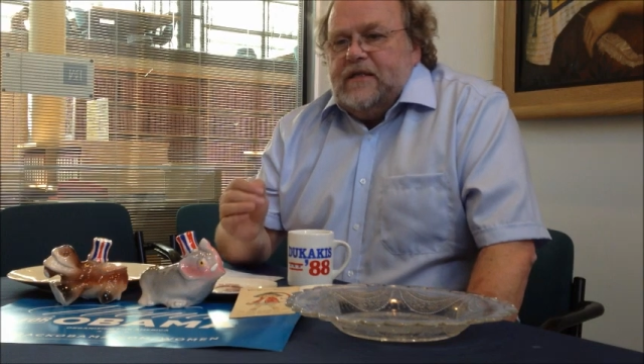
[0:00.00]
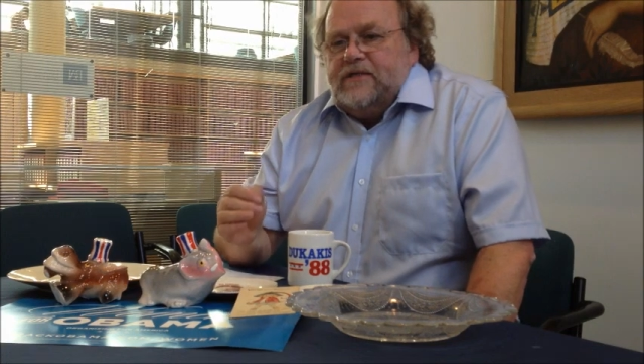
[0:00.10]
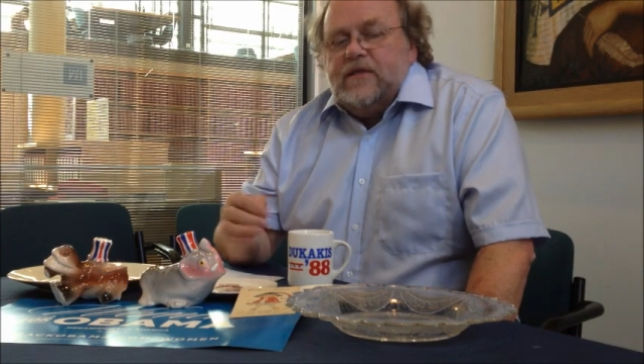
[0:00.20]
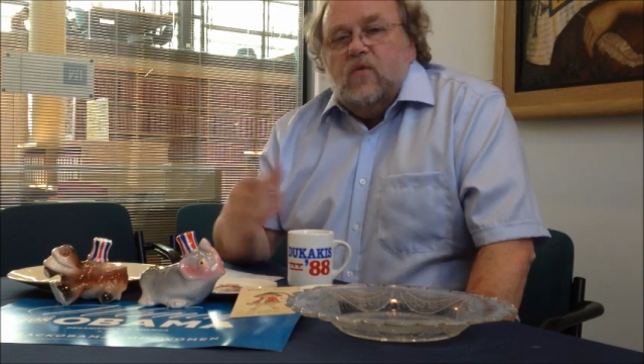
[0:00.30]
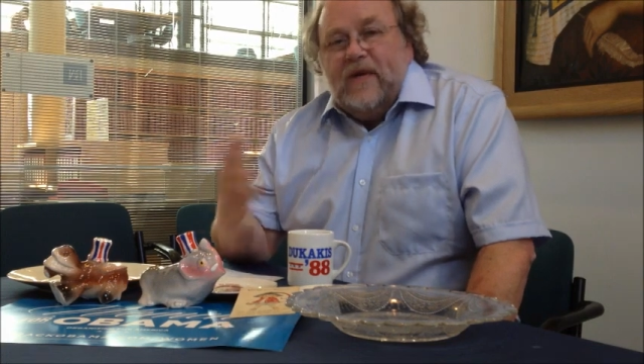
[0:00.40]
And
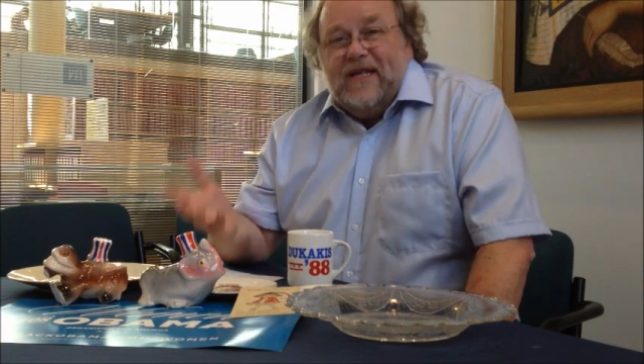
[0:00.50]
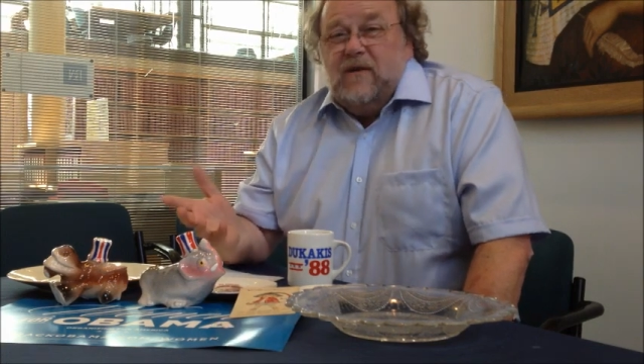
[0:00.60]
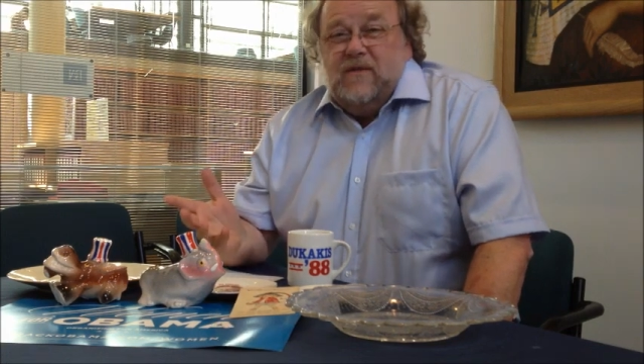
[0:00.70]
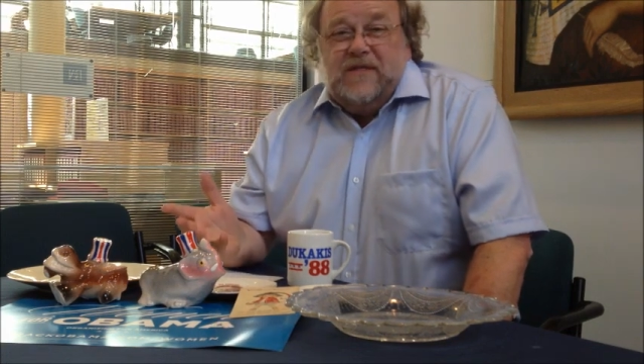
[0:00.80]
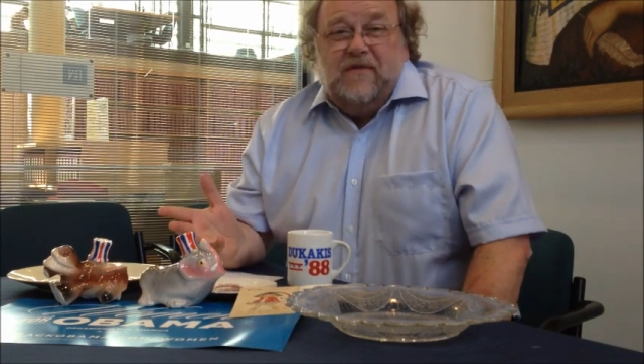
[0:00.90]
so
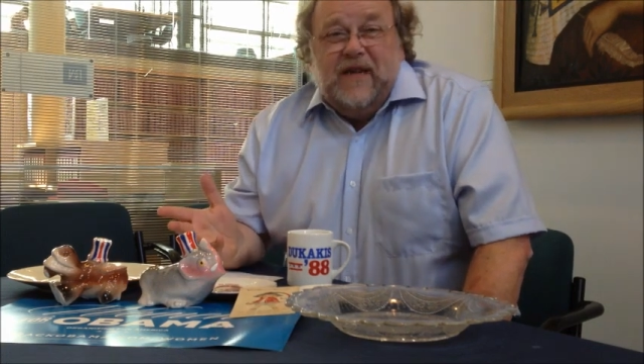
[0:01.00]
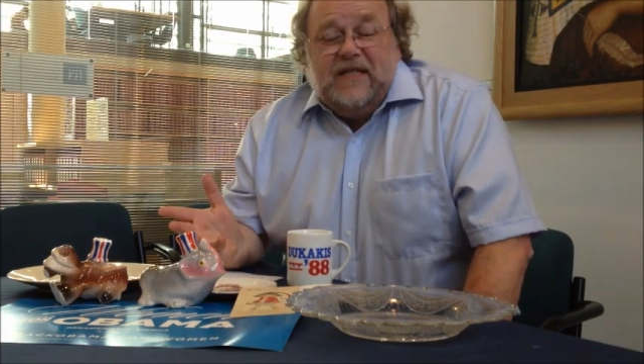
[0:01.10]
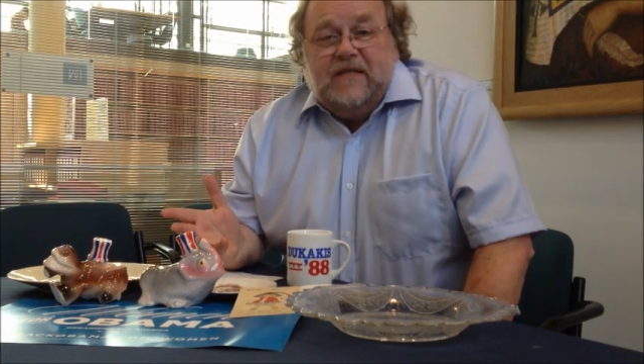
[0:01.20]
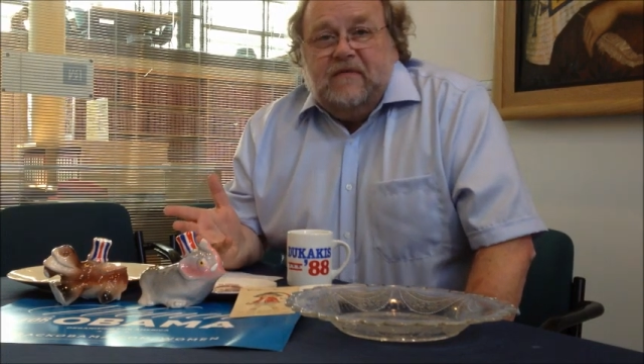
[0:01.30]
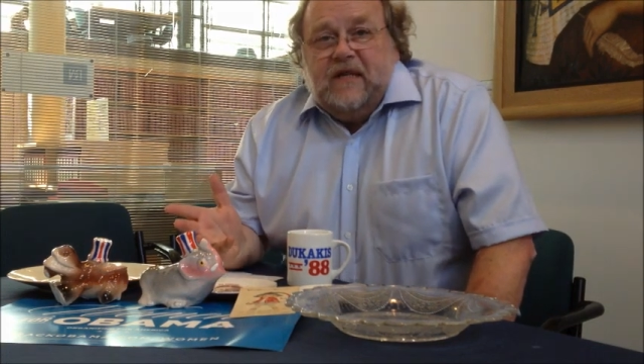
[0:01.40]
widows
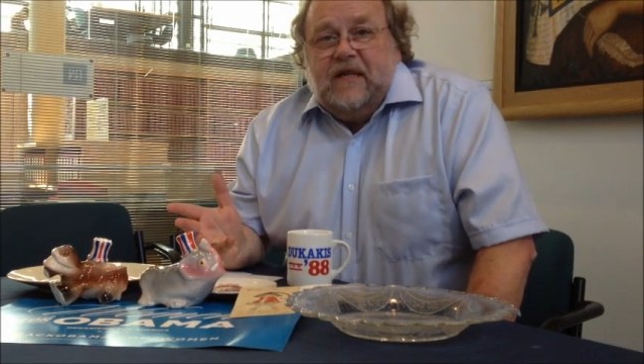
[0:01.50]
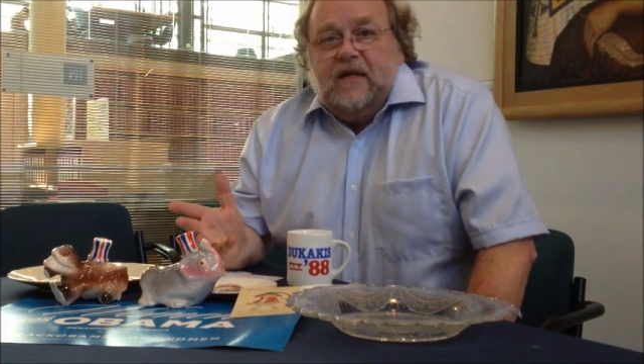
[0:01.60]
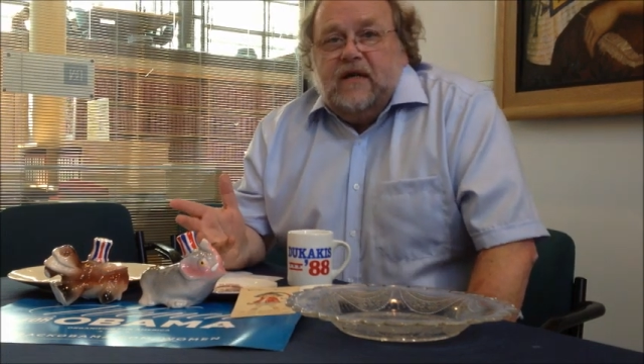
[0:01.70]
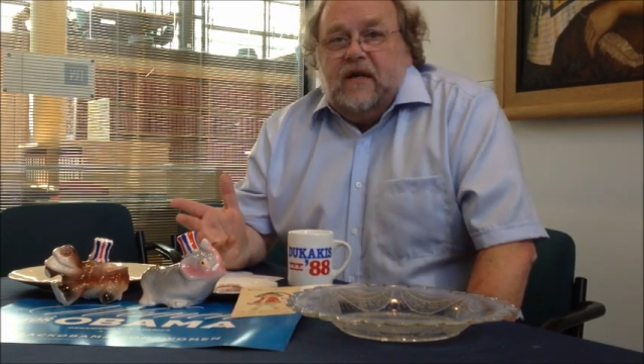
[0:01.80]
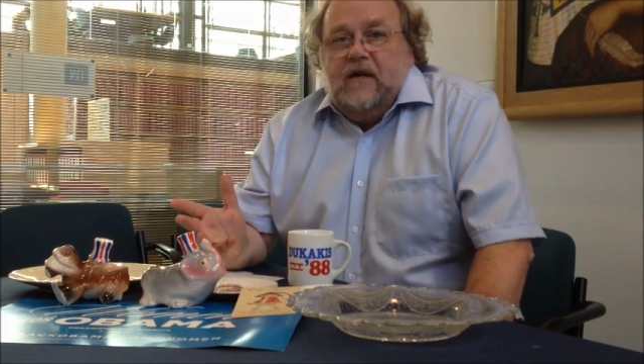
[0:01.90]
effectively
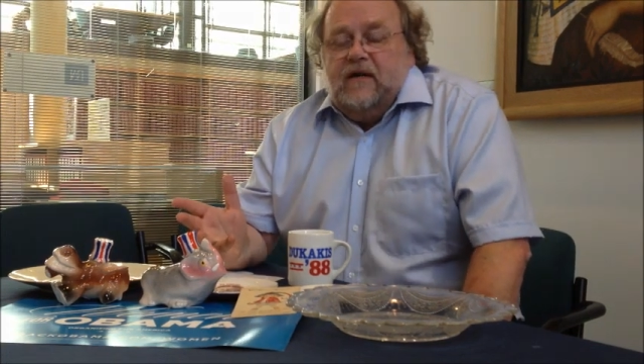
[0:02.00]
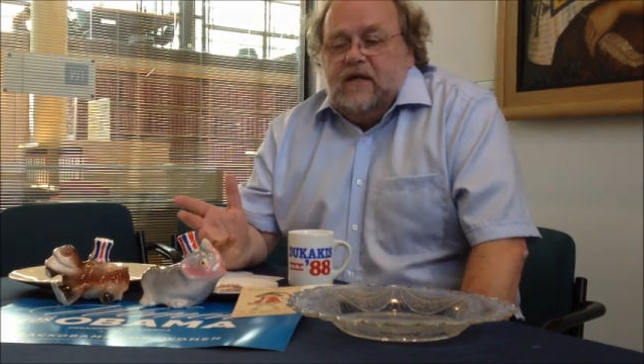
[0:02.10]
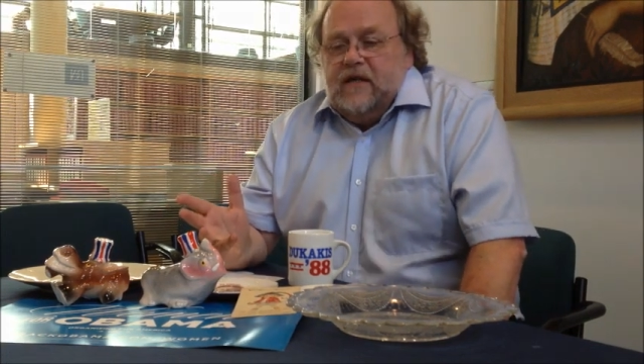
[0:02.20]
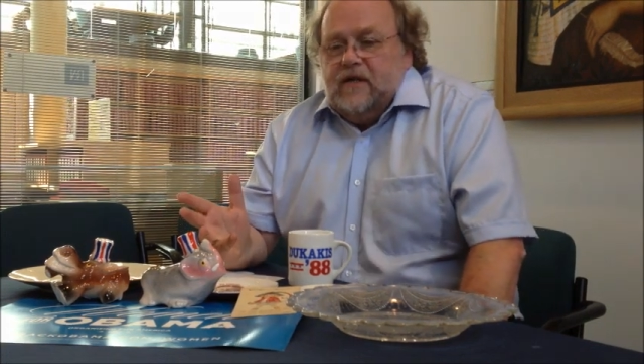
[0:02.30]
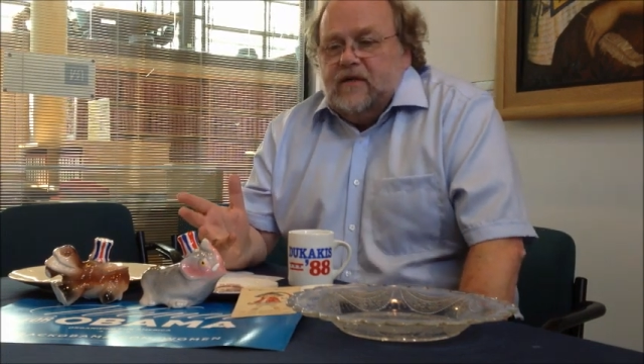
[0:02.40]

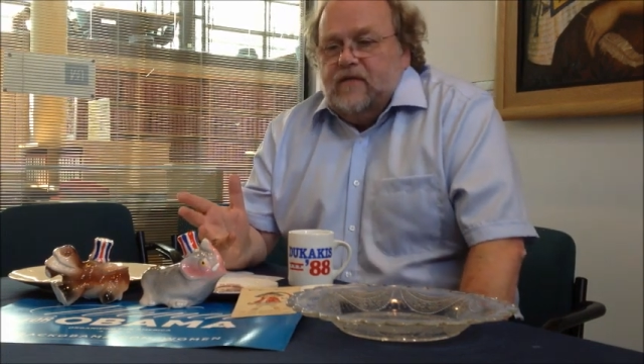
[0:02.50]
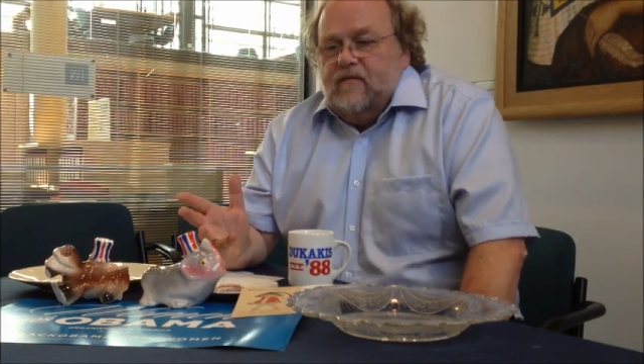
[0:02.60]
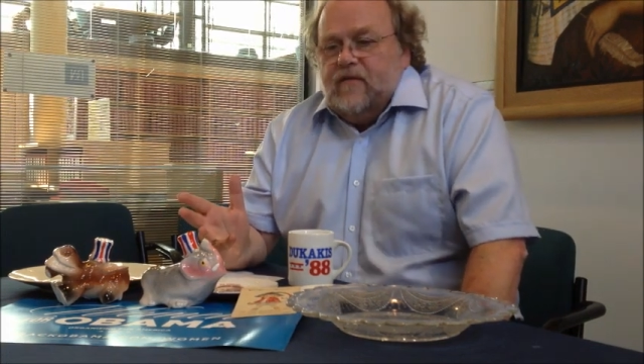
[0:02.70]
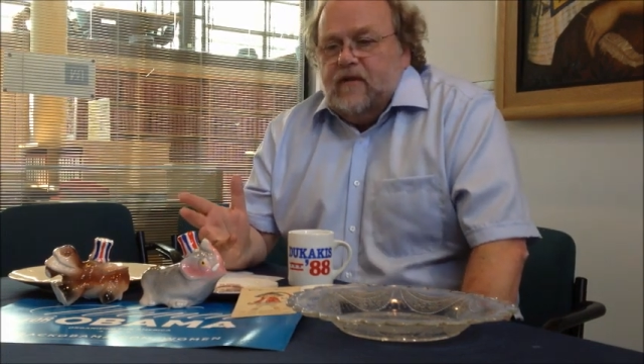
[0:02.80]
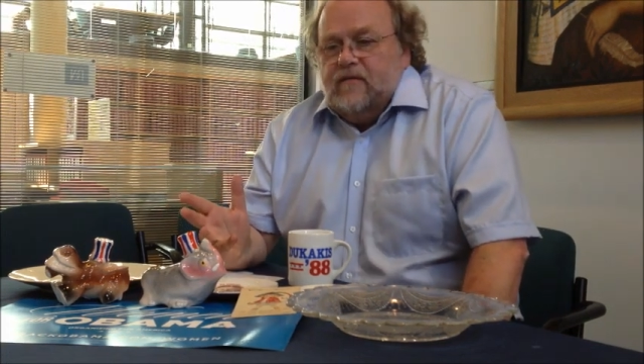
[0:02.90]
could
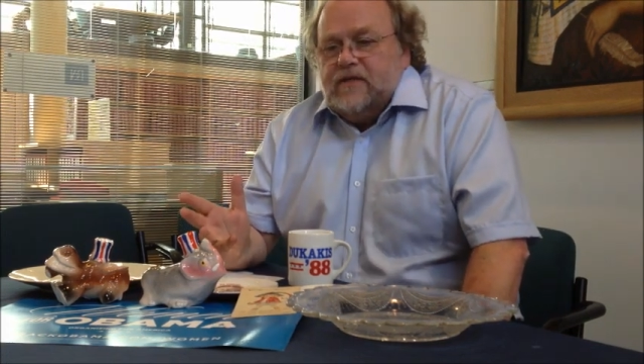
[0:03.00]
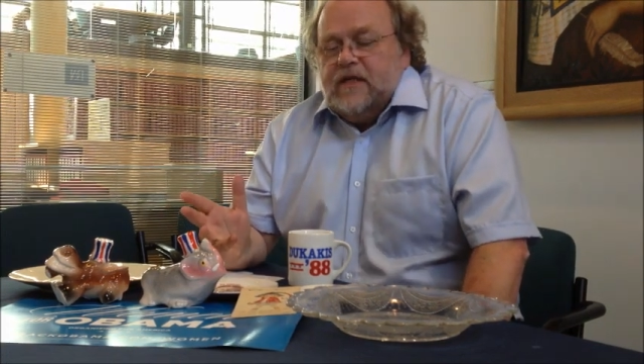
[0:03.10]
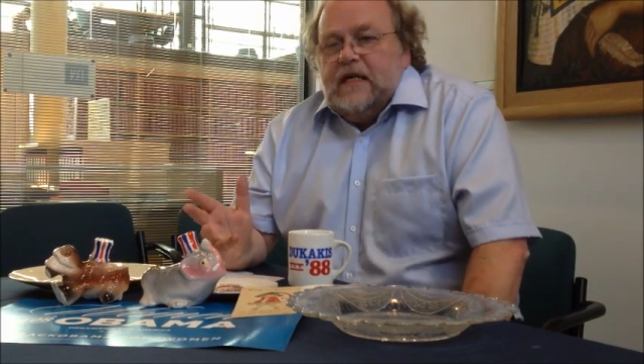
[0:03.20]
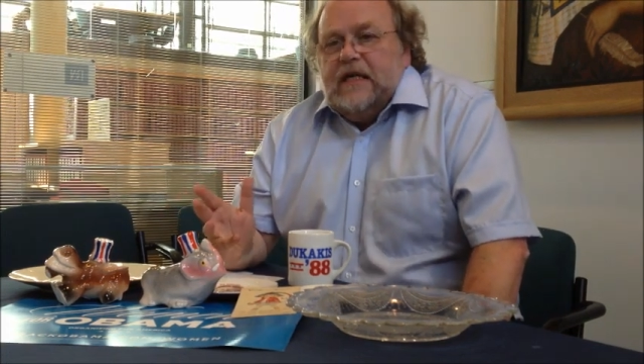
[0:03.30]
vote.